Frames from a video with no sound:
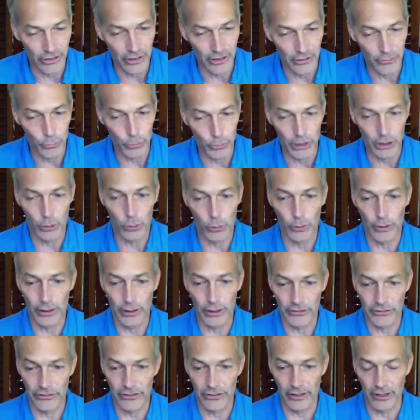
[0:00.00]
and we
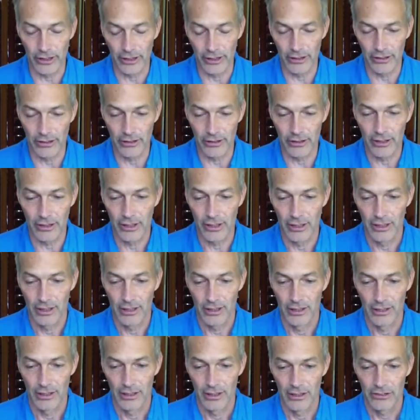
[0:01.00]
quit in
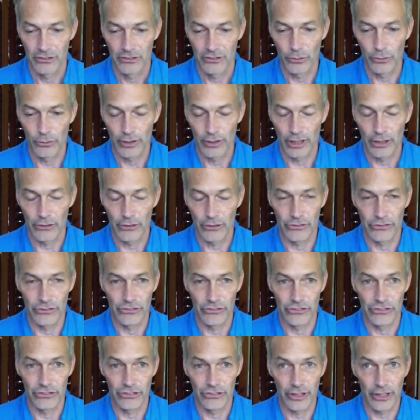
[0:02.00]

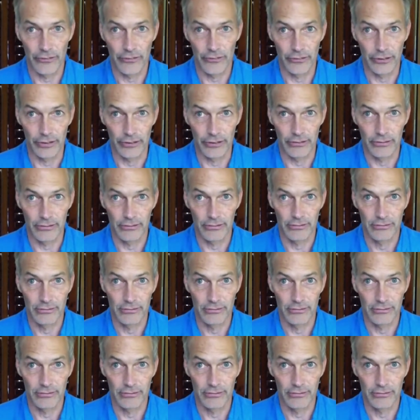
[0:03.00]
2007